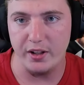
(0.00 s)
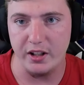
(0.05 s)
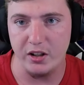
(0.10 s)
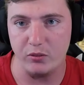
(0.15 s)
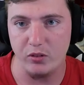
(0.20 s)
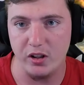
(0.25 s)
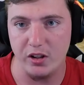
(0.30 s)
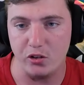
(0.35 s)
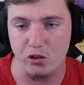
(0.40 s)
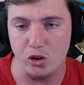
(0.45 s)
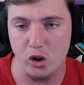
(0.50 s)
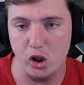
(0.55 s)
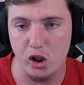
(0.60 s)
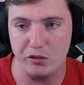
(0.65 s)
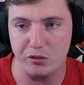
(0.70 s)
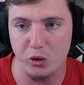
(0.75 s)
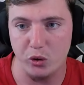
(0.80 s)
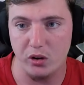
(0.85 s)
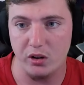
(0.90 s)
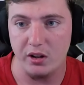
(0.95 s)
ahead and get rid of this
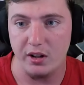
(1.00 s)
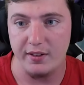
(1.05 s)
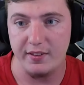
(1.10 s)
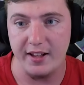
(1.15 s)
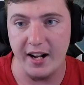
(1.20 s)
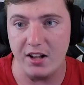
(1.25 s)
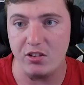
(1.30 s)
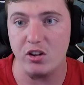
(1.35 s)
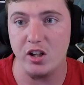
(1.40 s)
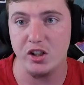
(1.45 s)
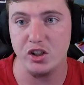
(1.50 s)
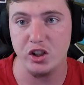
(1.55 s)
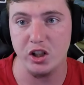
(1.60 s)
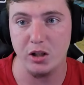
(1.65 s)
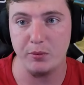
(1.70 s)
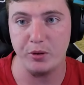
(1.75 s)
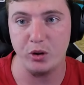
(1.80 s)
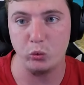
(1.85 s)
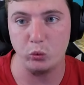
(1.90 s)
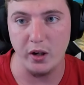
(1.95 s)
carnivore, and that's actually gonna be